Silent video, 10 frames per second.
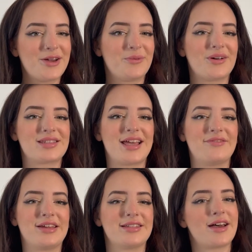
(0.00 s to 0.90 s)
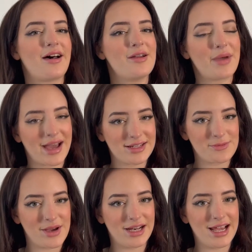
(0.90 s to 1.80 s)
while saving time and
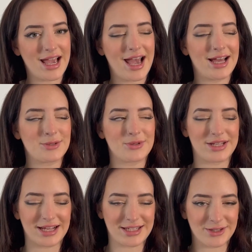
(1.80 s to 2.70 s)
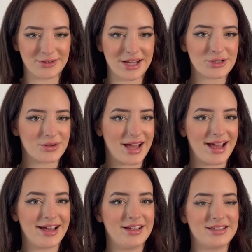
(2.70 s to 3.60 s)
money and protecting your natural
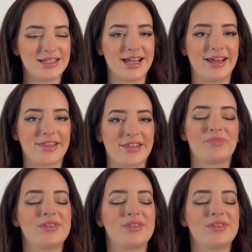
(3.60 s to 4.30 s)
hair underneath.